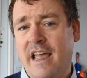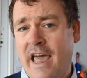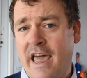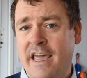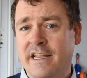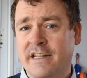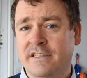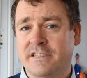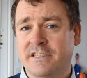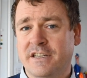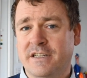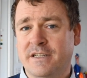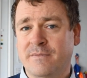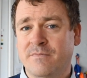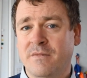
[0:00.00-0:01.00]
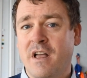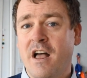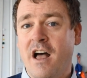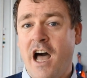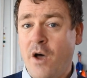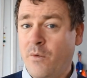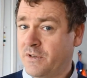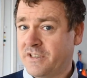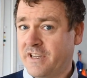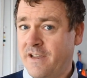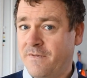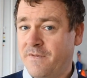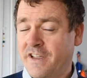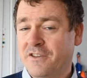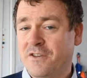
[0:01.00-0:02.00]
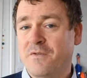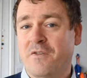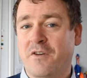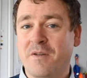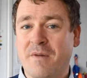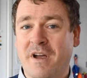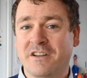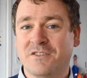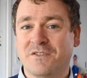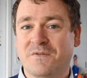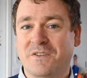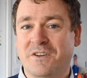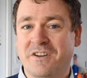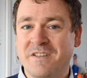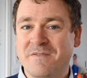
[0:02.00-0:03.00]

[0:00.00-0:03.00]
and I will say thank you very much for